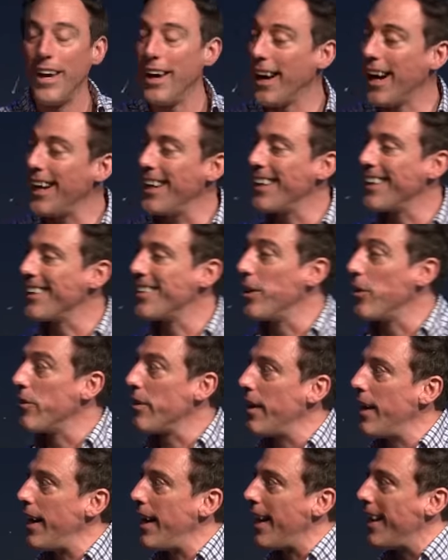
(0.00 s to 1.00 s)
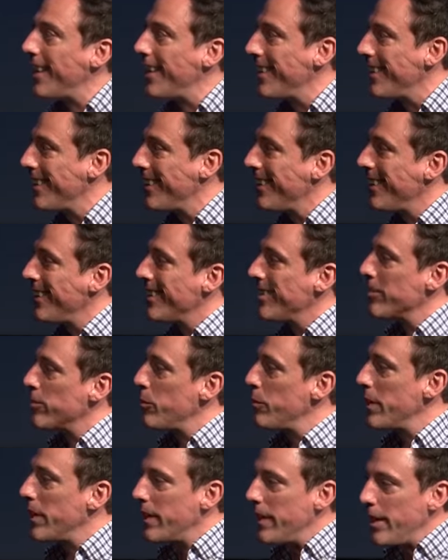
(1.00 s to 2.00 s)
I didn't know that. So
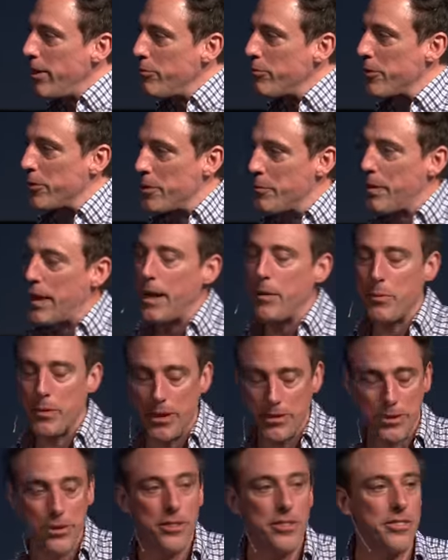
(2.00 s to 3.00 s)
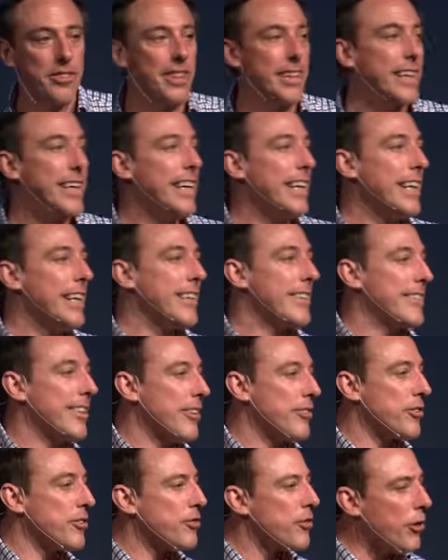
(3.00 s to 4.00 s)
be careful in the Bible. You'll see. It
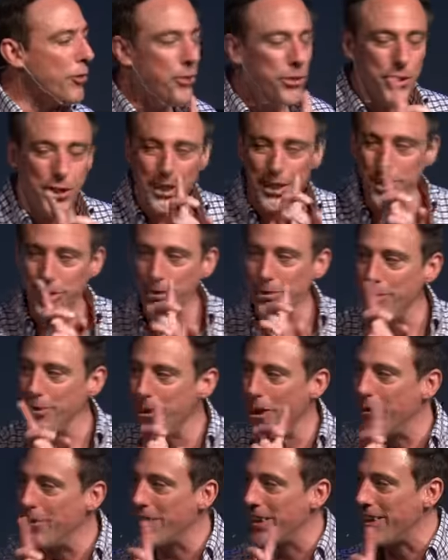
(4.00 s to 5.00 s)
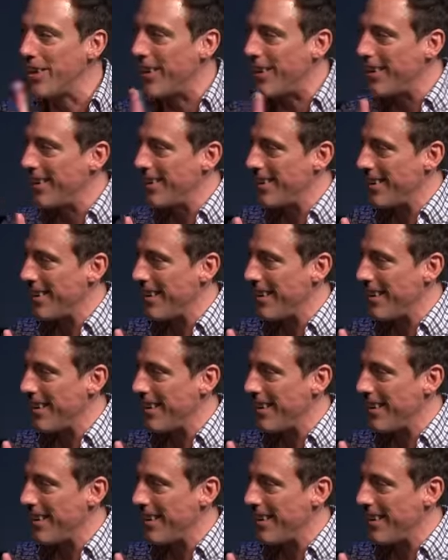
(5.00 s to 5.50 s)
tells us, don't think you know it all.